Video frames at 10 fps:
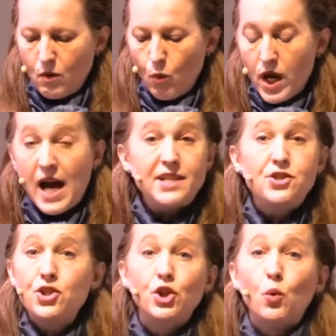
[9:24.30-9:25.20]
What I
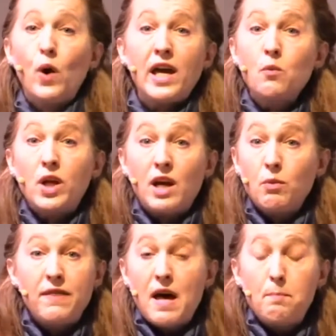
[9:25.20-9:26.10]
took away when I
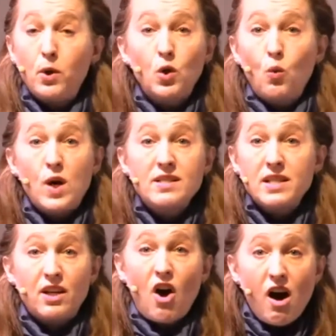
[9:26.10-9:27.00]
read that book
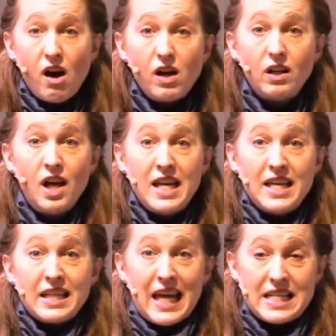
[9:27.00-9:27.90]
wasn't at all
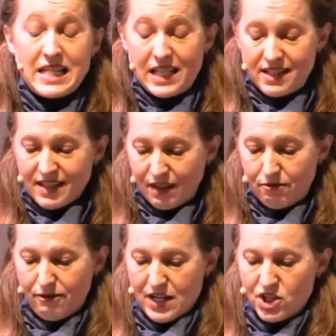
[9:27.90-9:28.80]
Kendi's
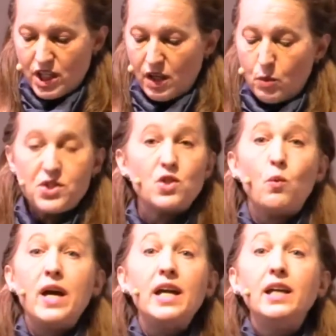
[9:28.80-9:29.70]
confession. It was the
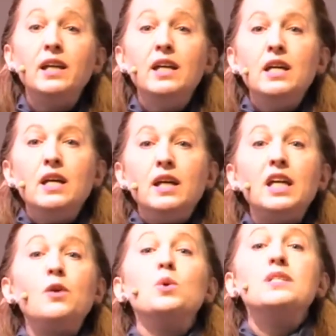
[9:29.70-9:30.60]
way
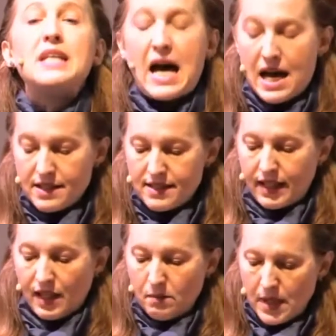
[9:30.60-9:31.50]
he was
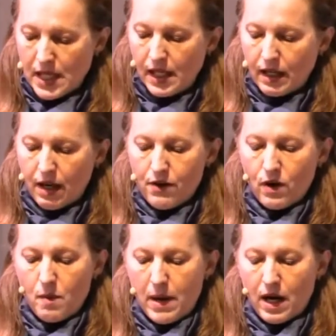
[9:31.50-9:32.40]
asking me and other
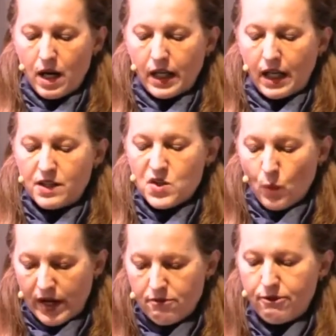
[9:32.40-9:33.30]
Americans,
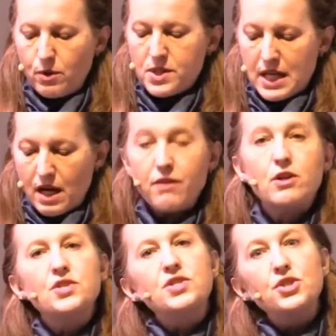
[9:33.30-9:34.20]
white folks and
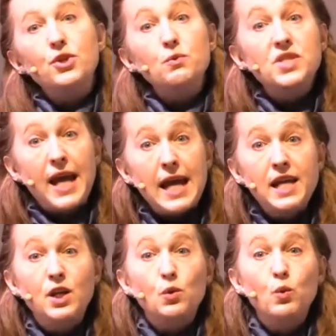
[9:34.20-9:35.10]
others, to
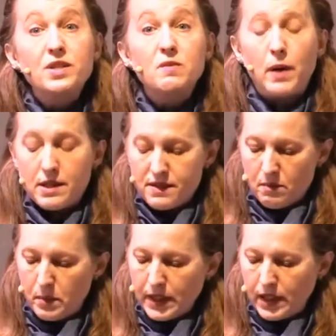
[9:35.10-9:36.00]
take
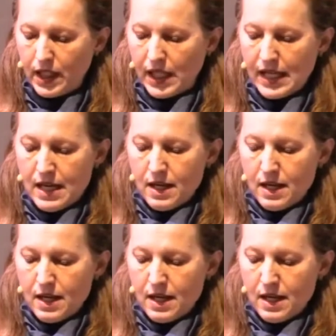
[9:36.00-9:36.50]
responsibility